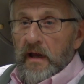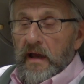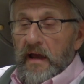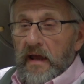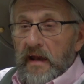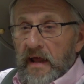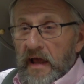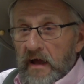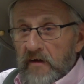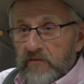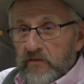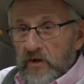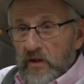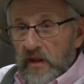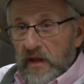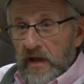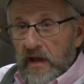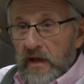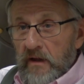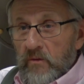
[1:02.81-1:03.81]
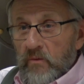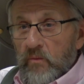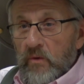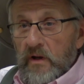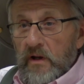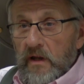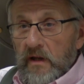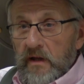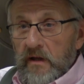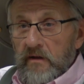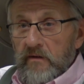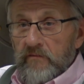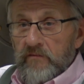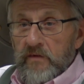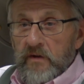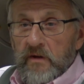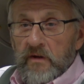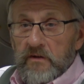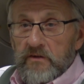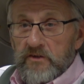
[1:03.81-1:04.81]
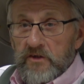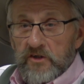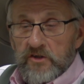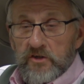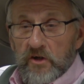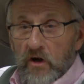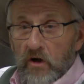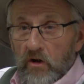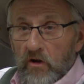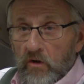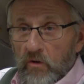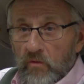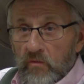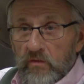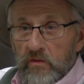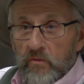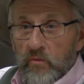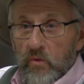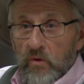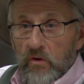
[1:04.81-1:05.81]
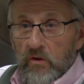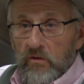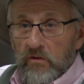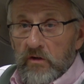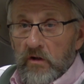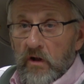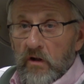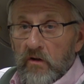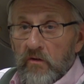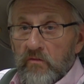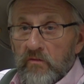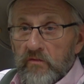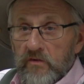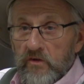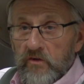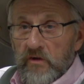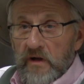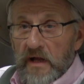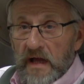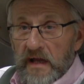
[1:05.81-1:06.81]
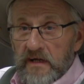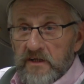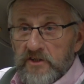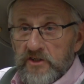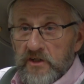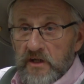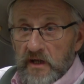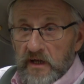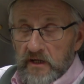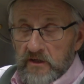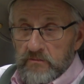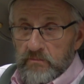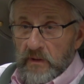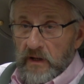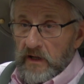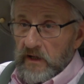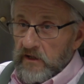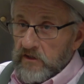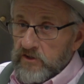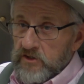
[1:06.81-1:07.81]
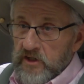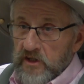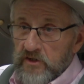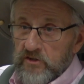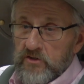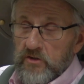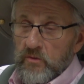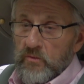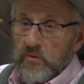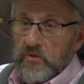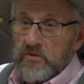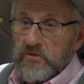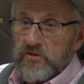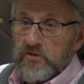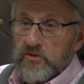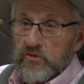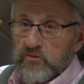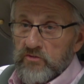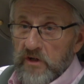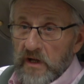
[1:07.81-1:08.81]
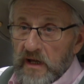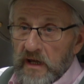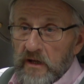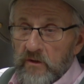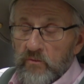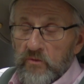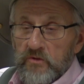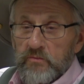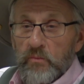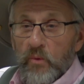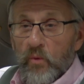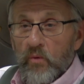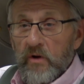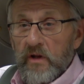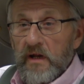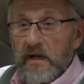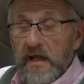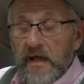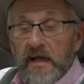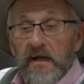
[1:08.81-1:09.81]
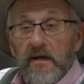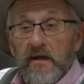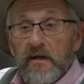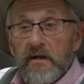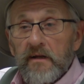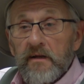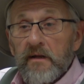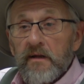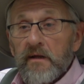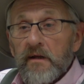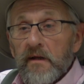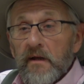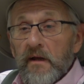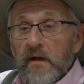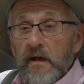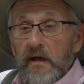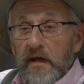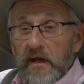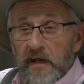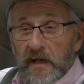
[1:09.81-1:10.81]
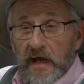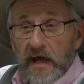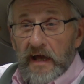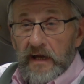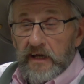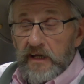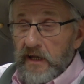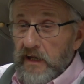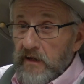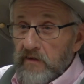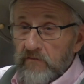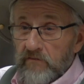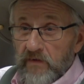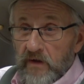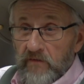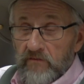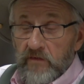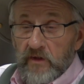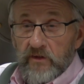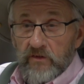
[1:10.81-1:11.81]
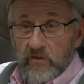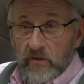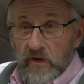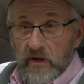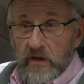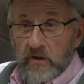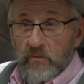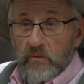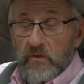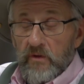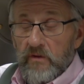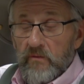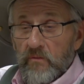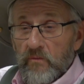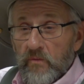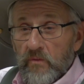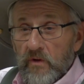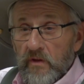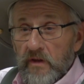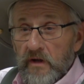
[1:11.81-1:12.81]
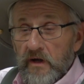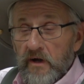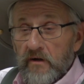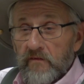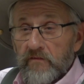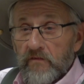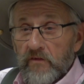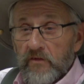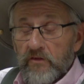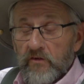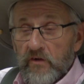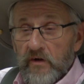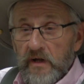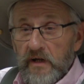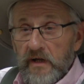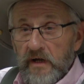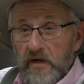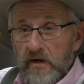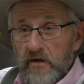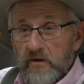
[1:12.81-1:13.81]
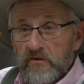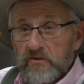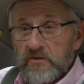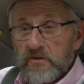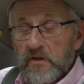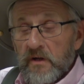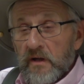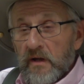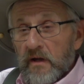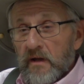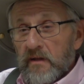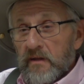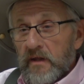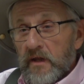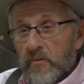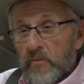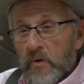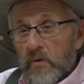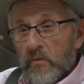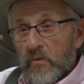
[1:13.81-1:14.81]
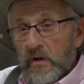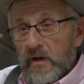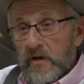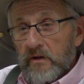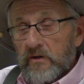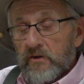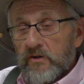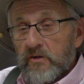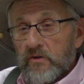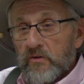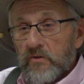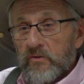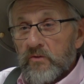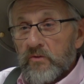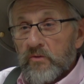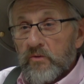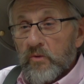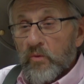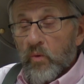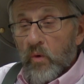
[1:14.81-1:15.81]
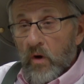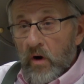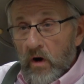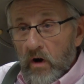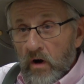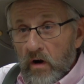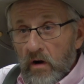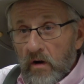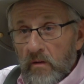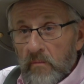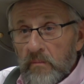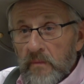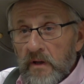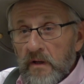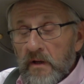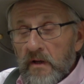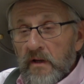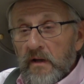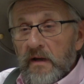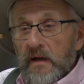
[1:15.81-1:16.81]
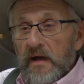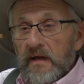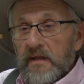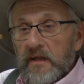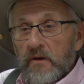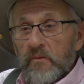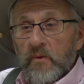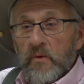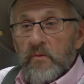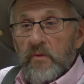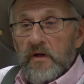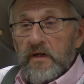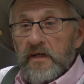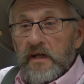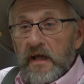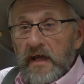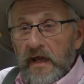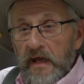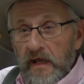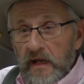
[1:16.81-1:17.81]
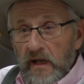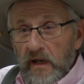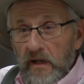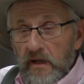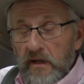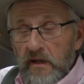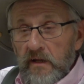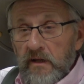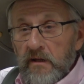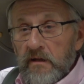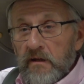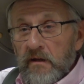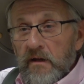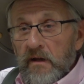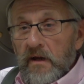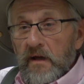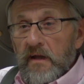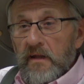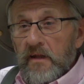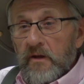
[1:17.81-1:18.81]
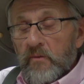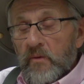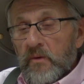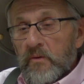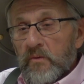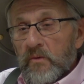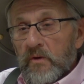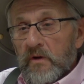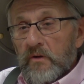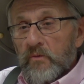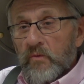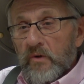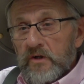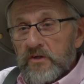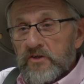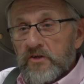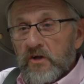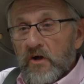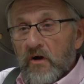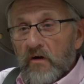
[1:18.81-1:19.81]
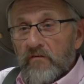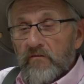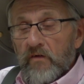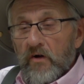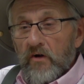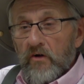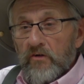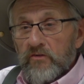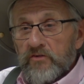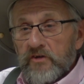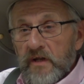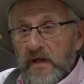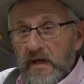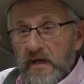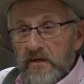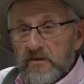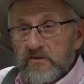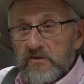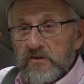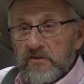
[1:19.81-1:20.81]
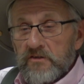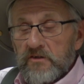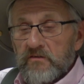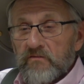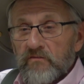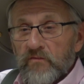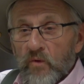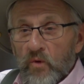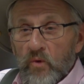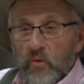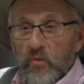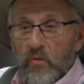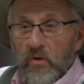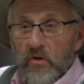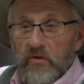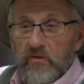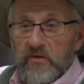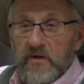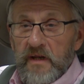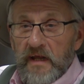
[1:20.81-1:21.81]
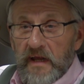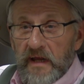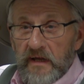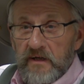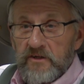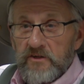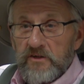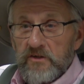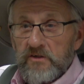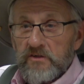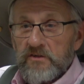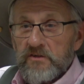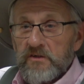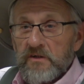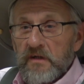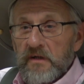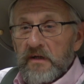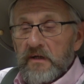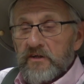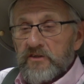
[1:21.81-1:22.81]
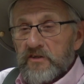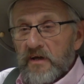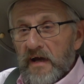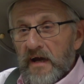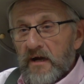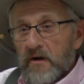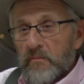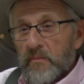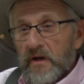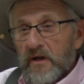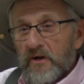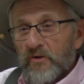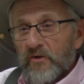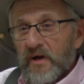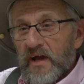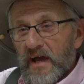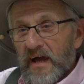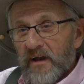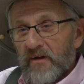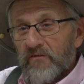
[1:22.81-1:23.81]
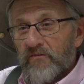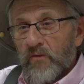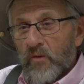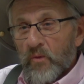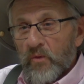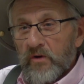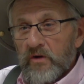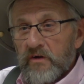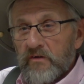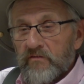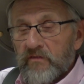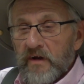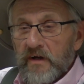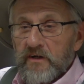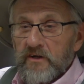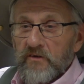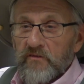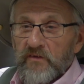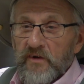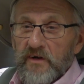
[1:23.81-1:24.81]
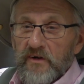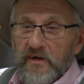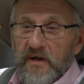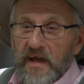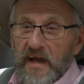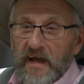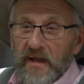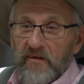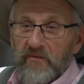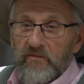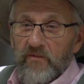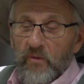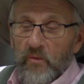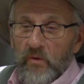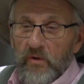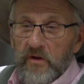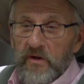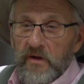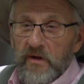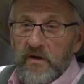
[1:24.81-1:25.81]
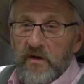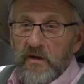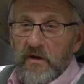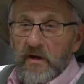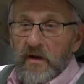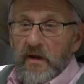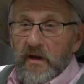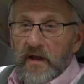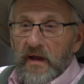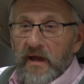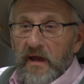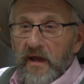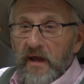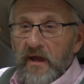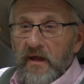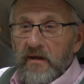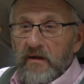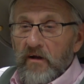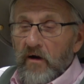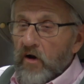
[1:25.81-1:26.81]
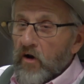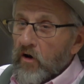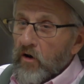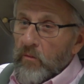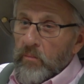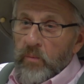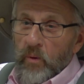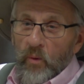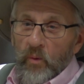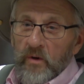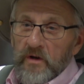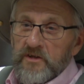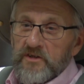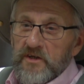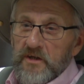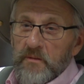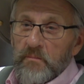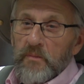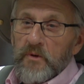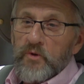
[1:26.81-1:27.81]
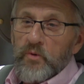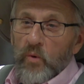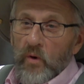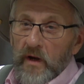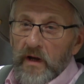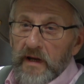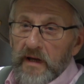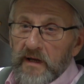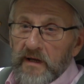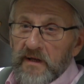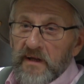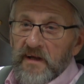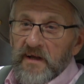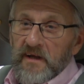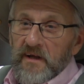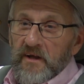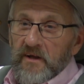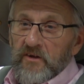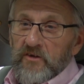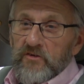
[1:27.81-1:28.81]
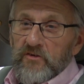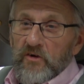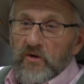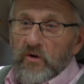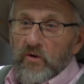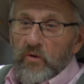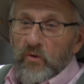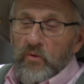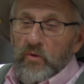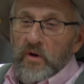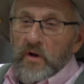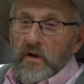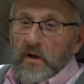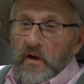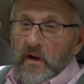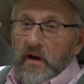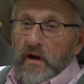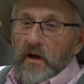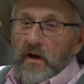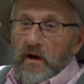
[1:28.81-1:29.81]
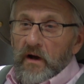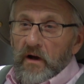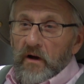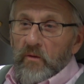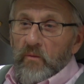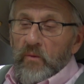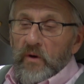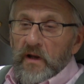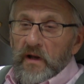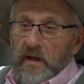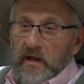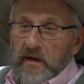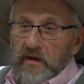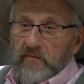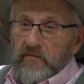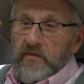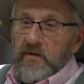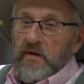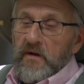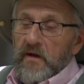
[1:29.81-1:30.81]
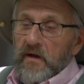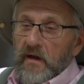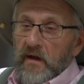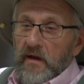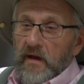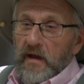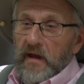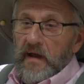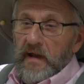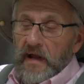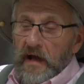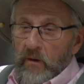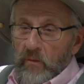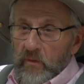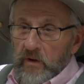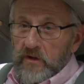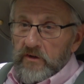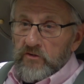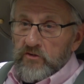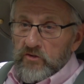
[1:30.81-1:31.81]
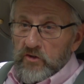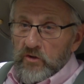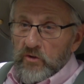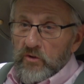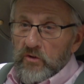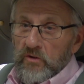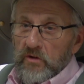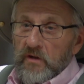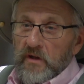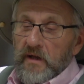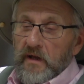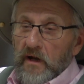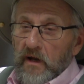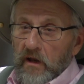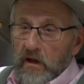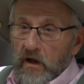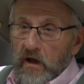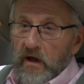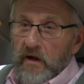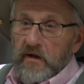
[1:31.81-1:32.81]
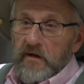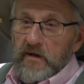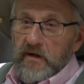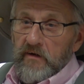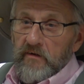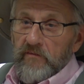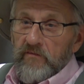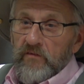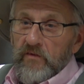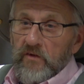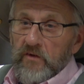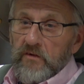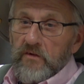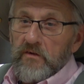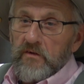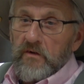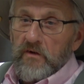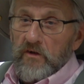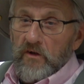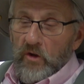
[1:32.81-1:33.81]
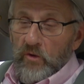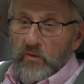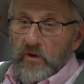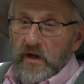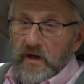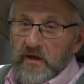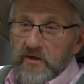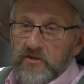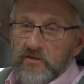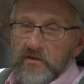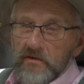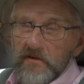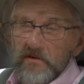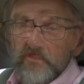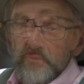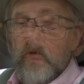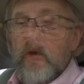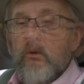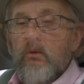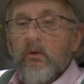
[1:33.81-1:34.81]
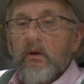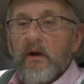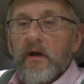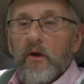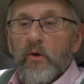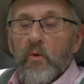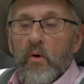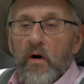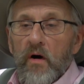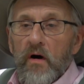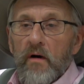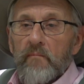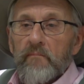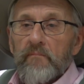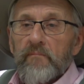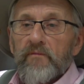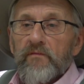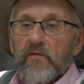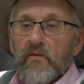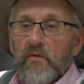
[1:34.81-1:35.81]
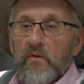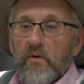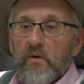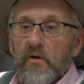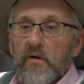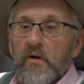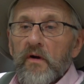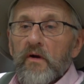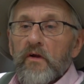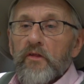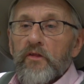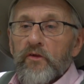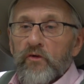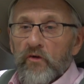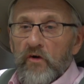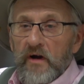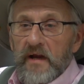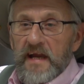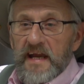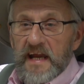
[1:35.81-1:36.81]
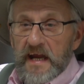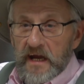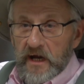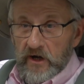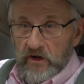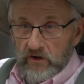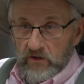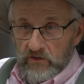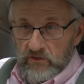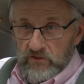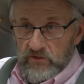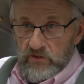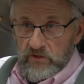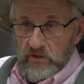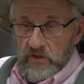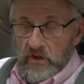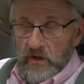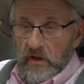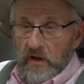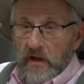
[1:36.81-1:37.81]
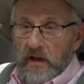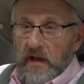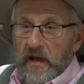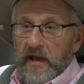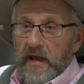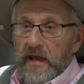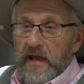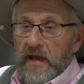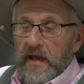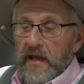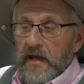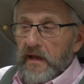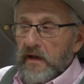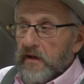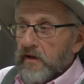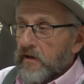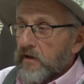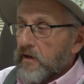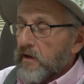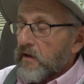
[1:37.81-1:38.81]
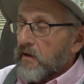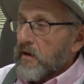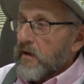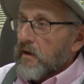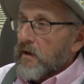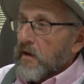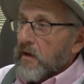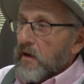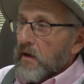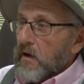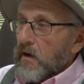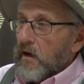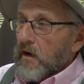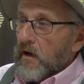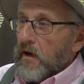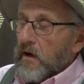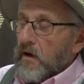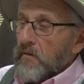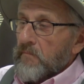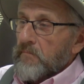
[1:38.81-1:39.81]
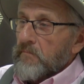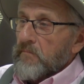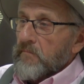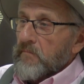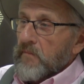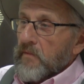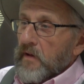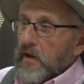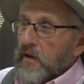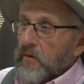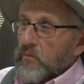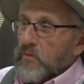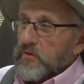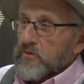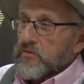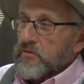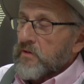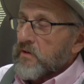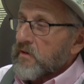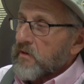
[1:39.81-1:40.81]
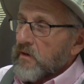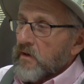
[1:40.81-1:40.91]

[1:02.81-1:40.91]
And after that, we lived just all over the world and all over the United States. My little sister Suzanne was born in England in 1953. We're there for 3 years. Then we went to Guam, and then we went to Italy, and then we were in Wichita Falls, Texas, and Fort Worth, Texas, Sacramento, California, Victorville, California, and all points in between. So we lived, and I went to school in a lot of different locations. We were in Guam for 3 years, and it was